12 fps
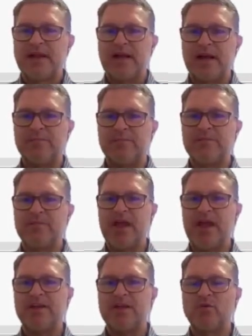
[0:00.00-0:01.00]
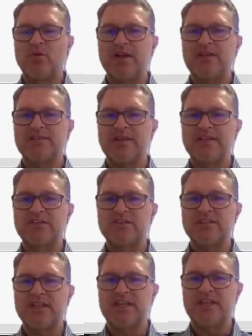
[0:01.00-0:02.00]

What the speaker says: And what's interesting,